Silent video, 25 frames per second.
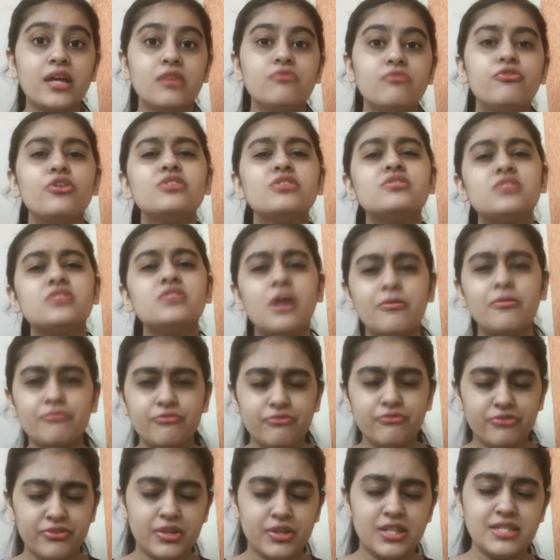for
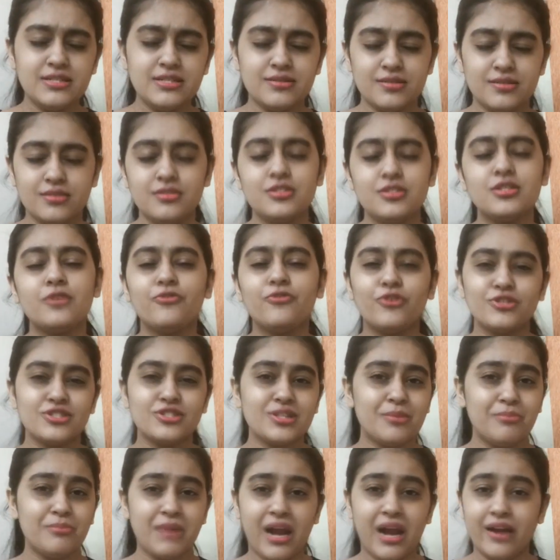
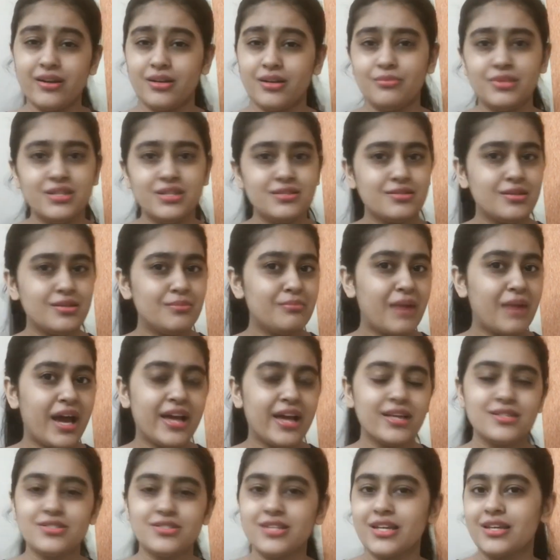some random reason,
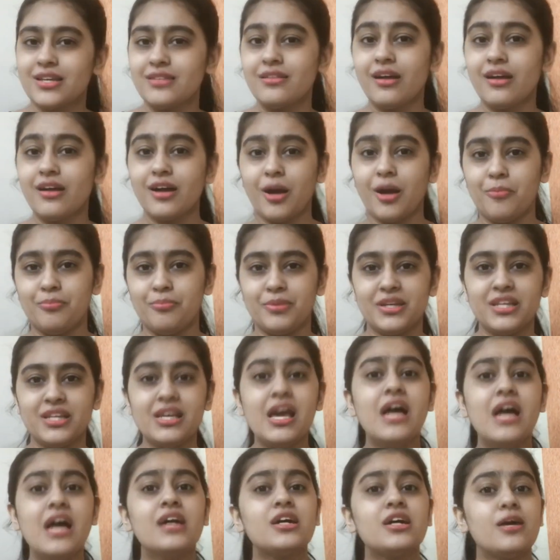my stake in the
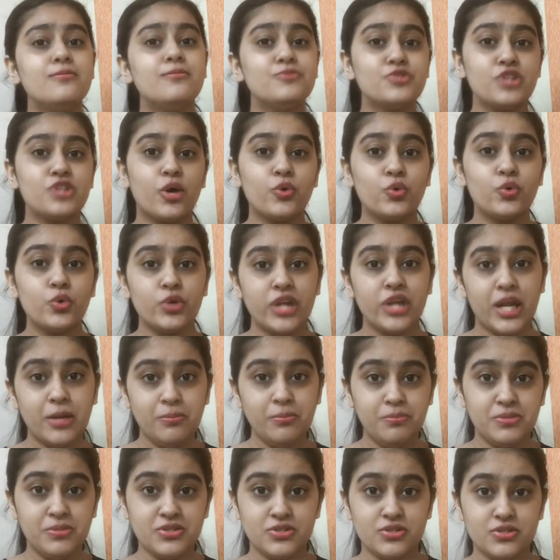company comes down to
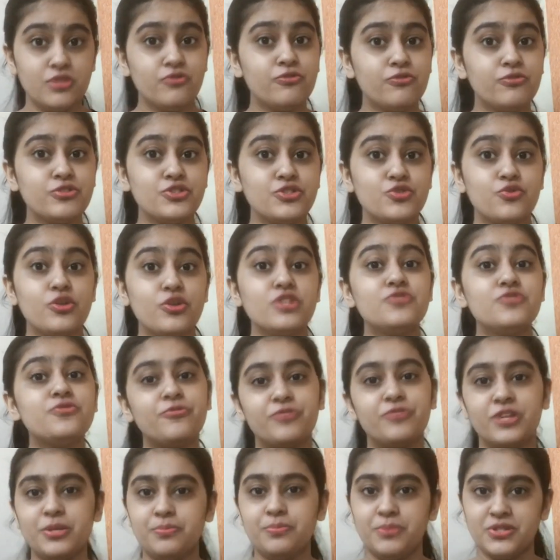10%, which was
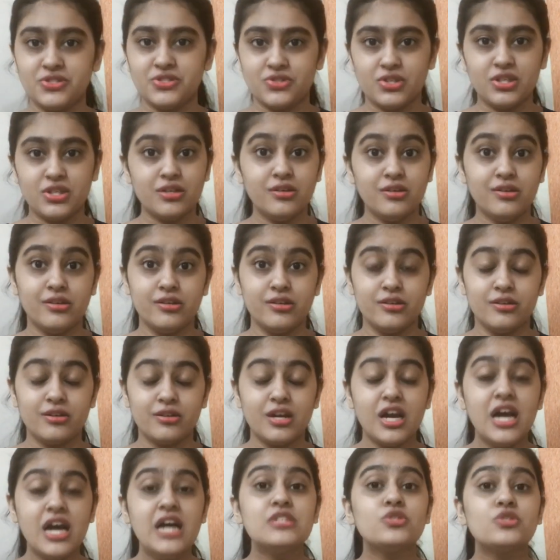50%
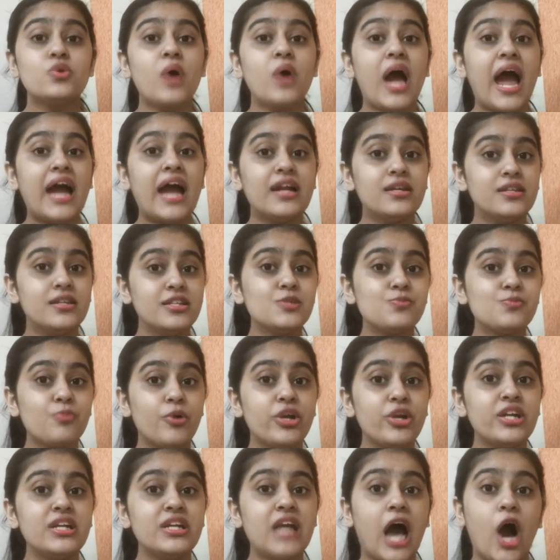earlier. So at this
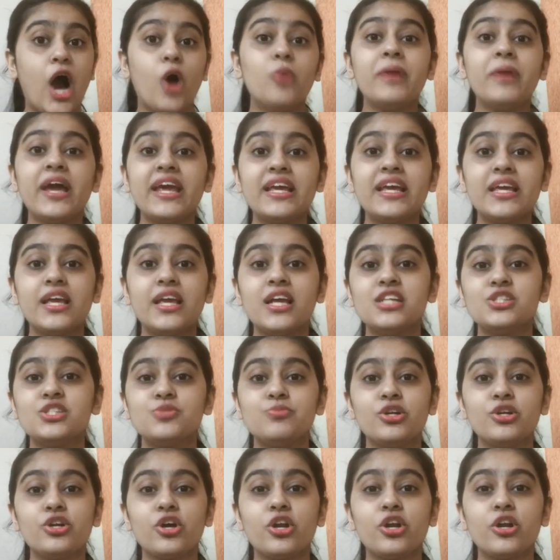point now, my
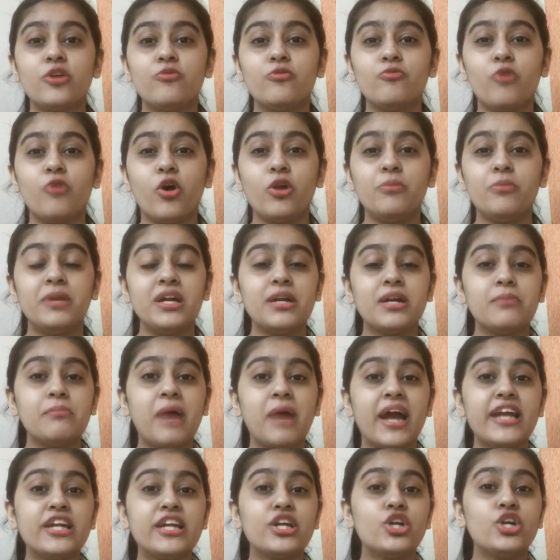engagement or involvement
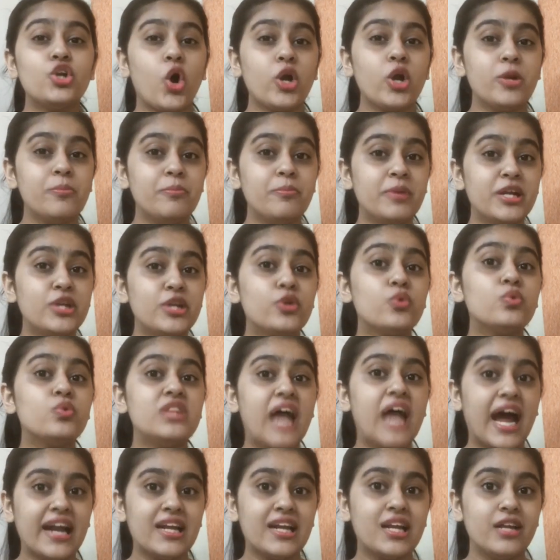might not be to
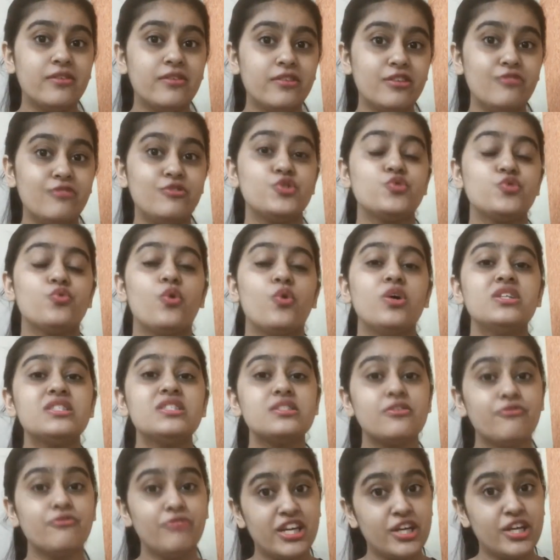that level which was
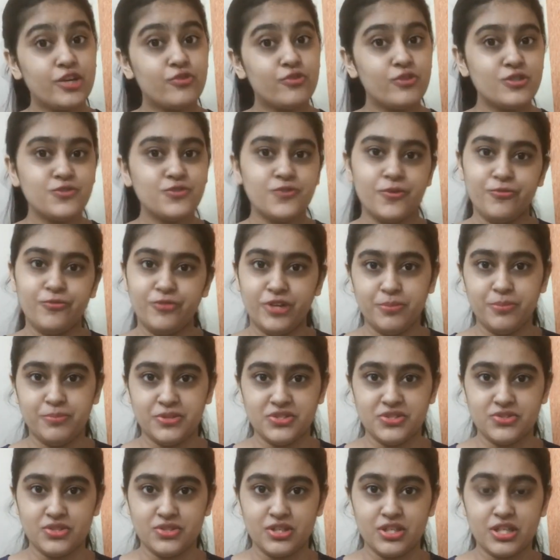when it was
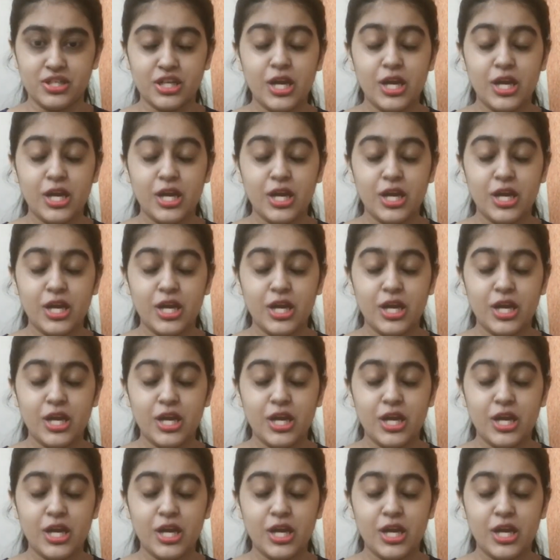50%.